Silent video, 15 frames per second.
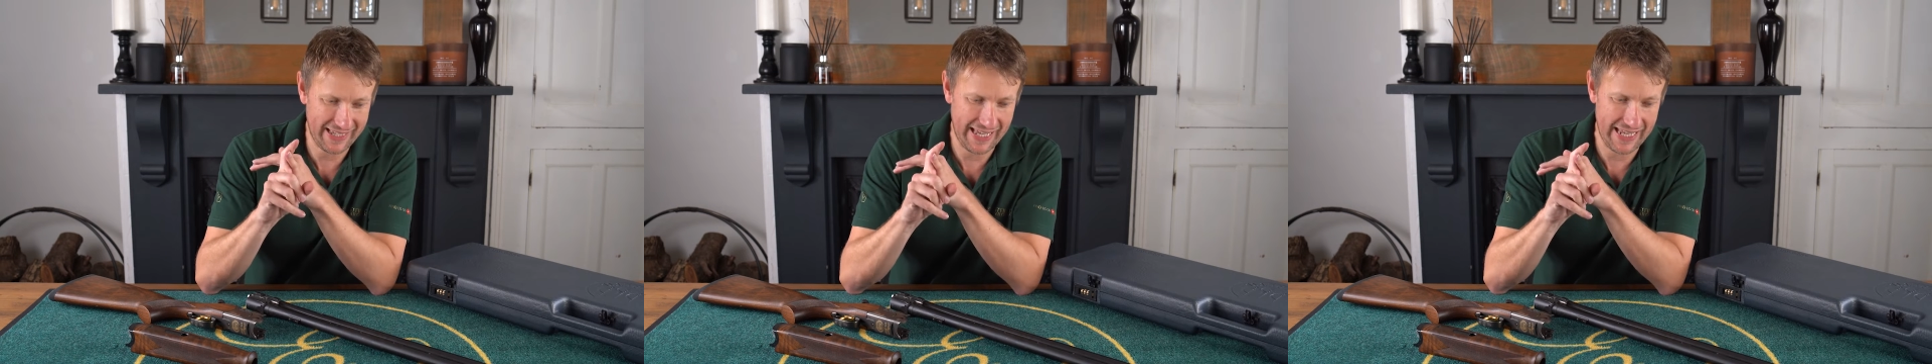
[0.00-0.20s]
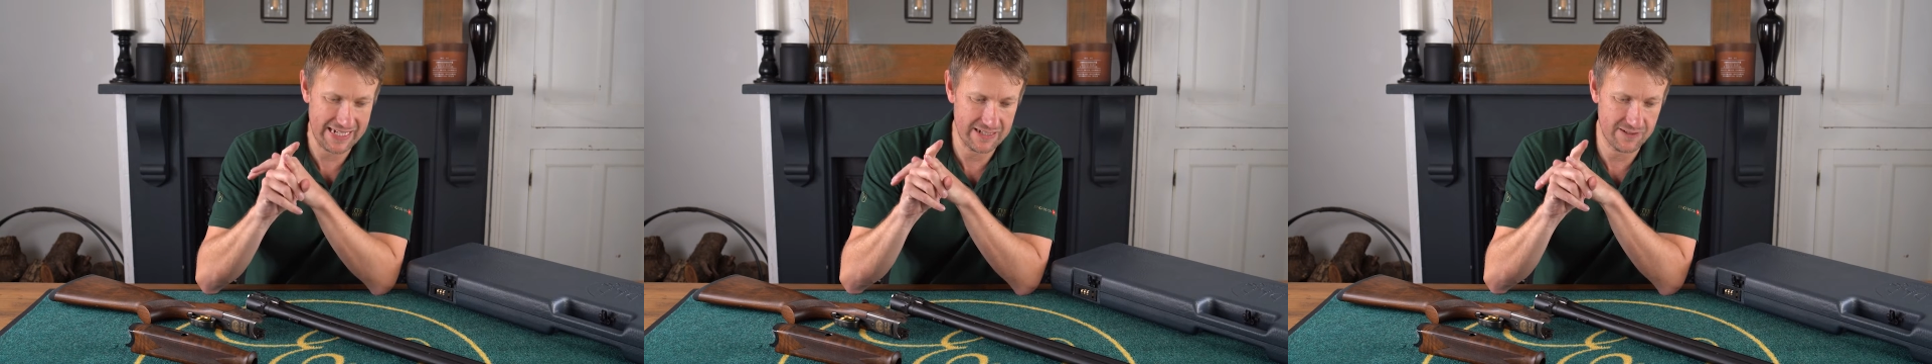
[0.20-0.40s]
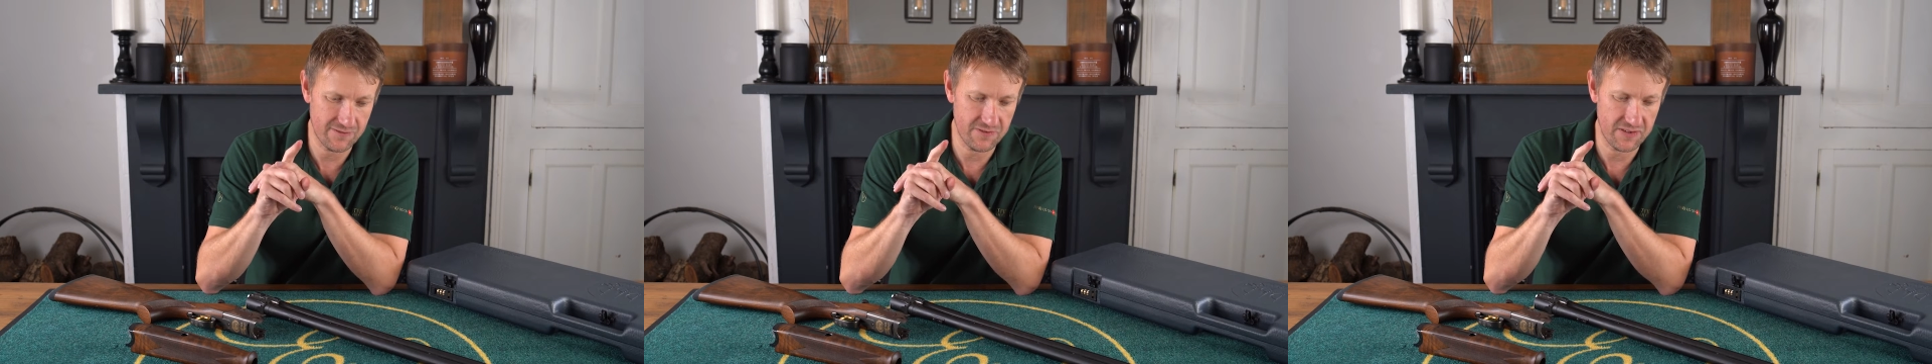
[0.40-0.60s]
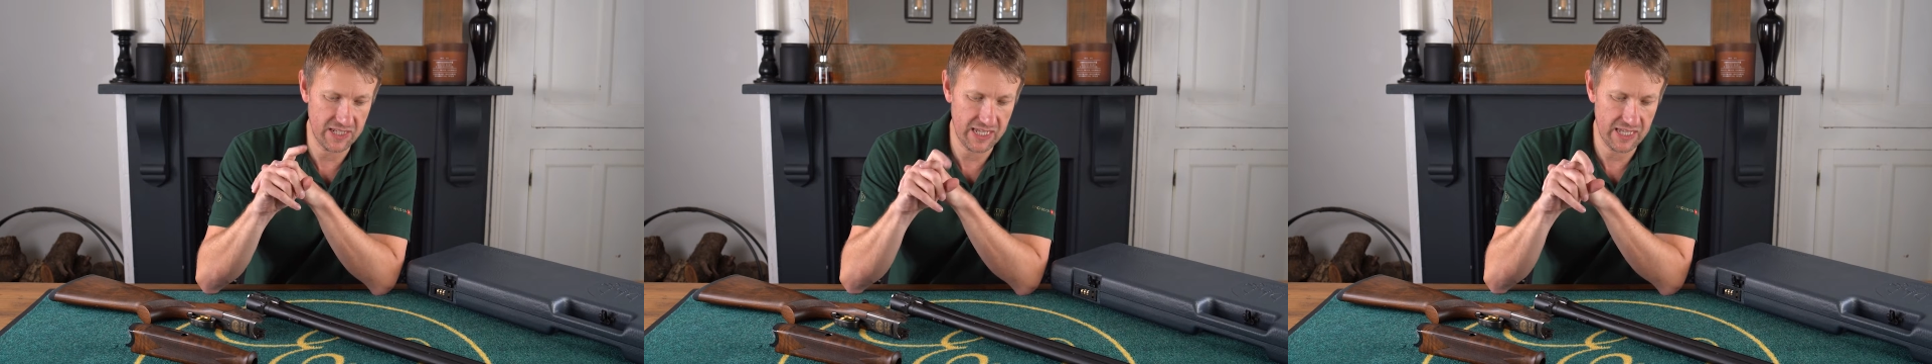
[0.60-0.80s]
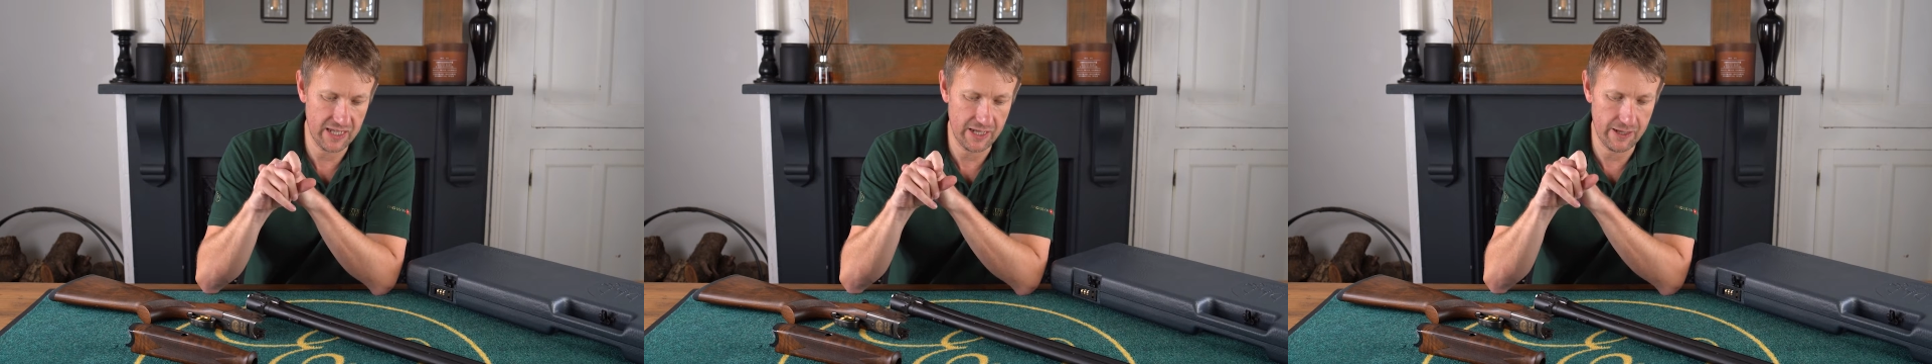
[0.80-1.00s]
end of
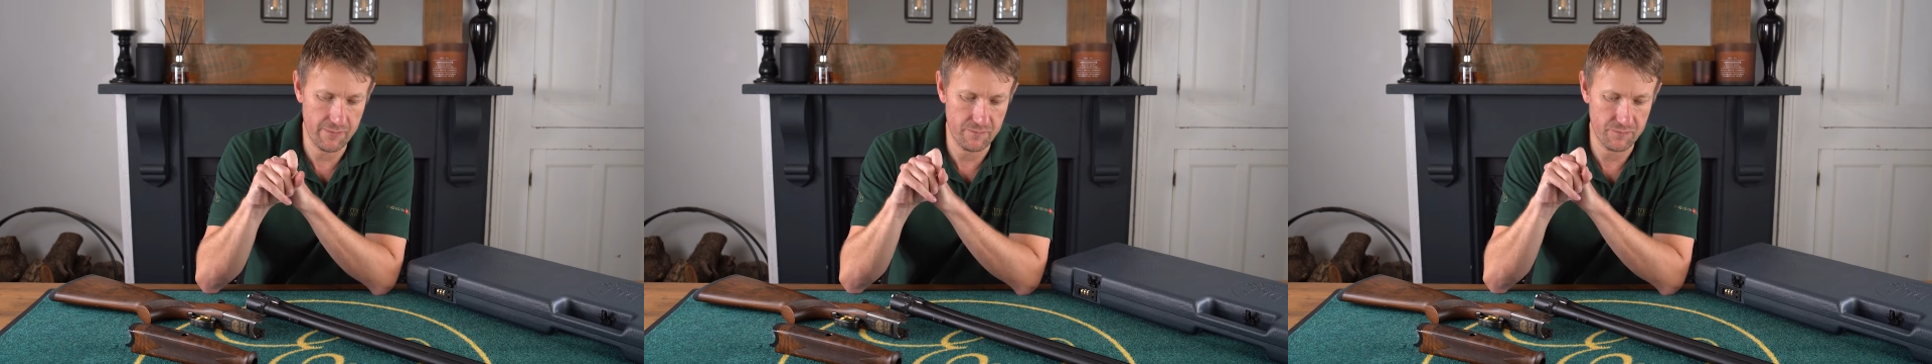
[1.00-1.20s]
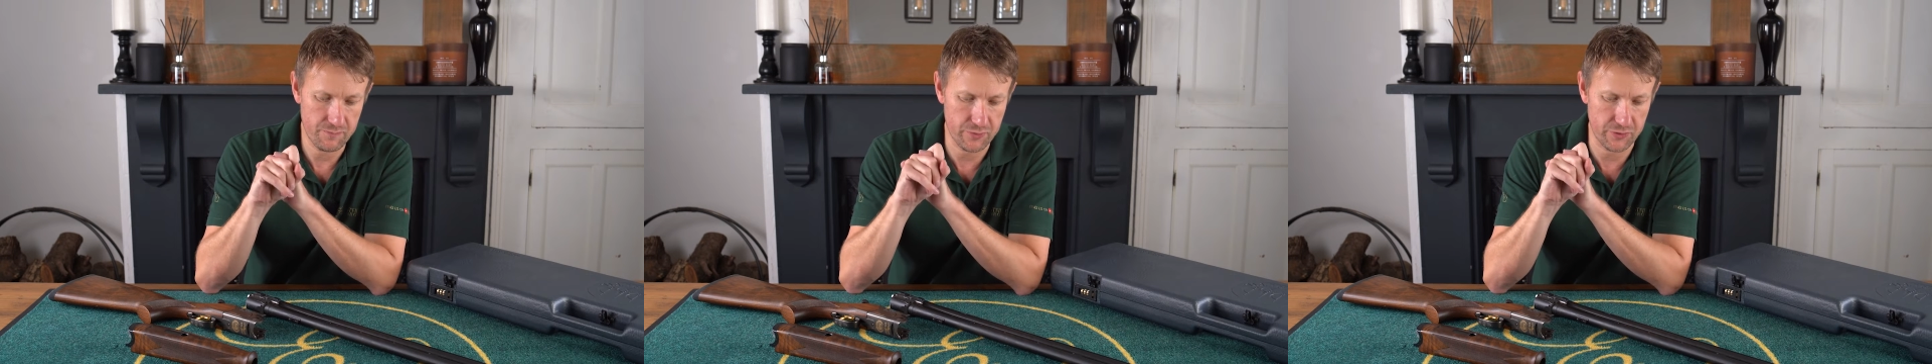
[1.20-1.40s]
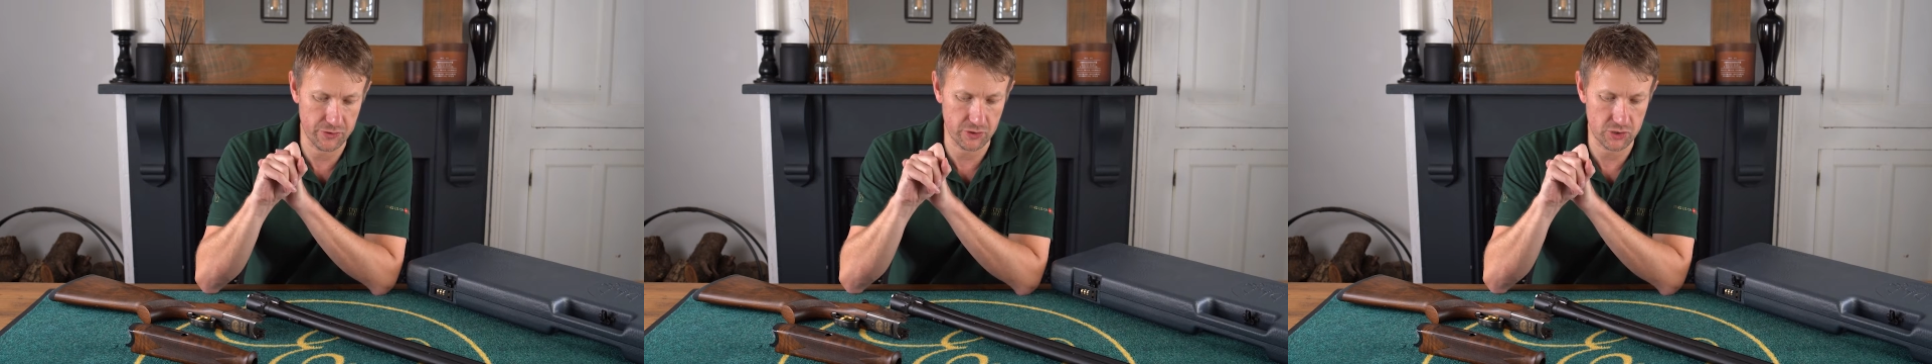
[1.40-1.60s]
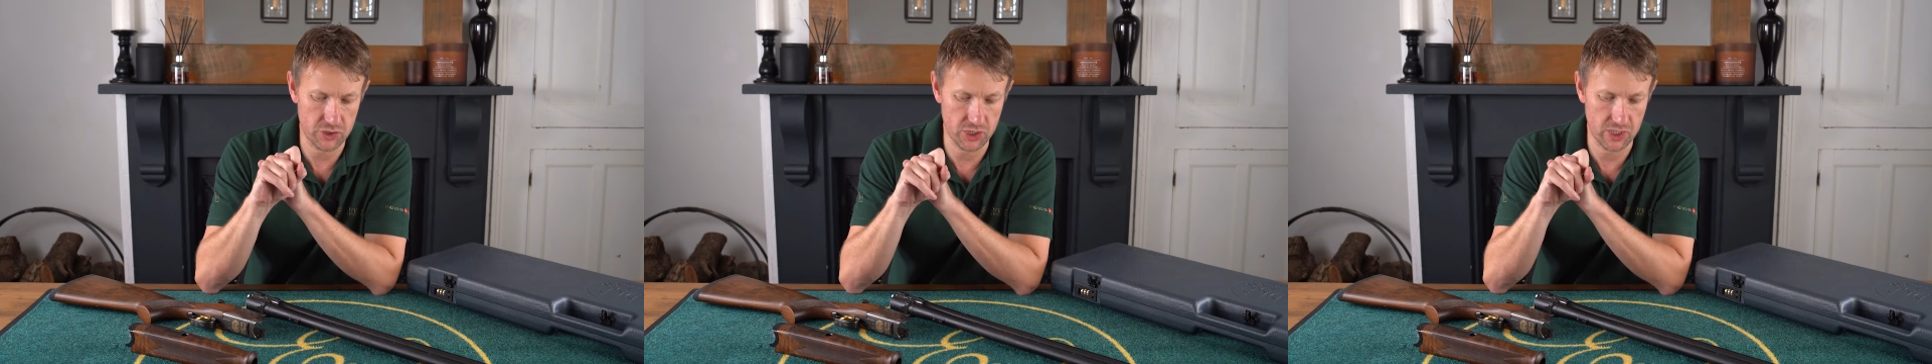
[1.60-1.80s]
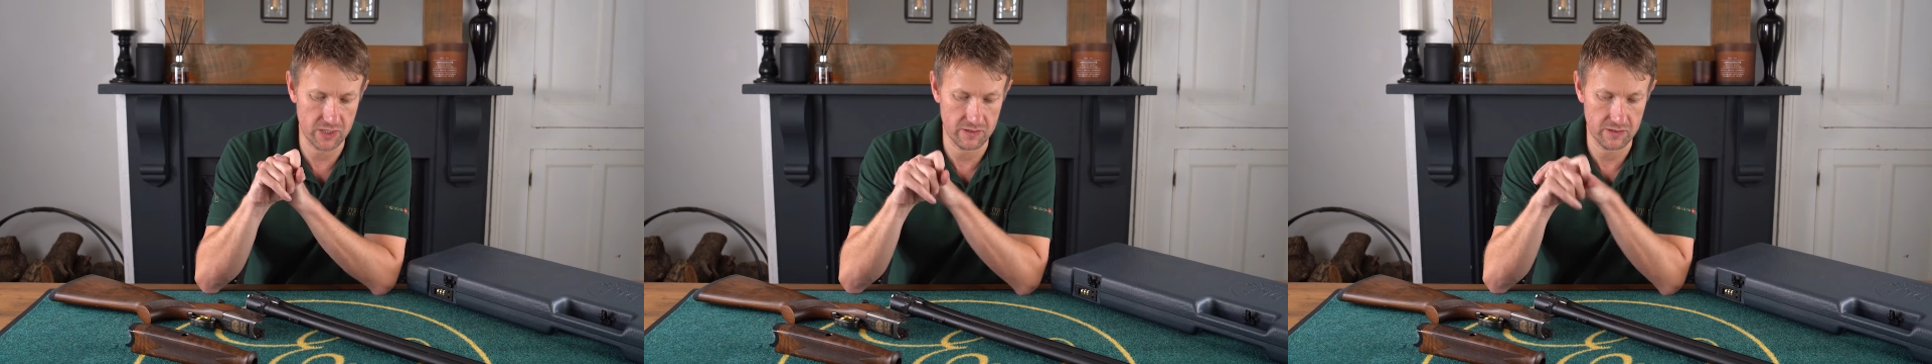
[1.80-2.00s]
the
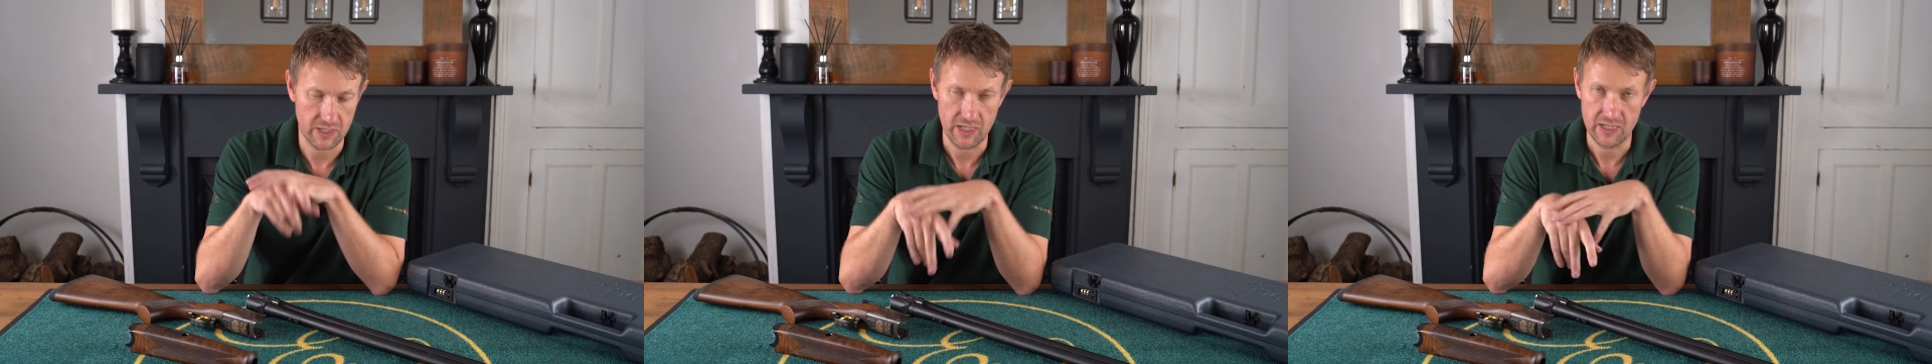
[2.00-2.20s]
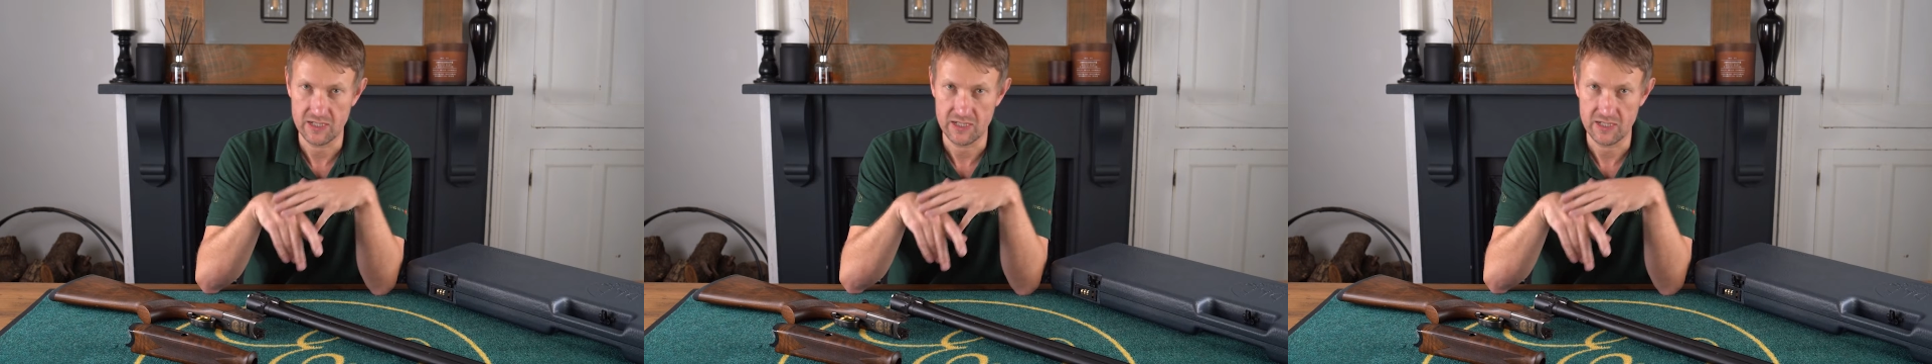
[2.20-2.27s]
production,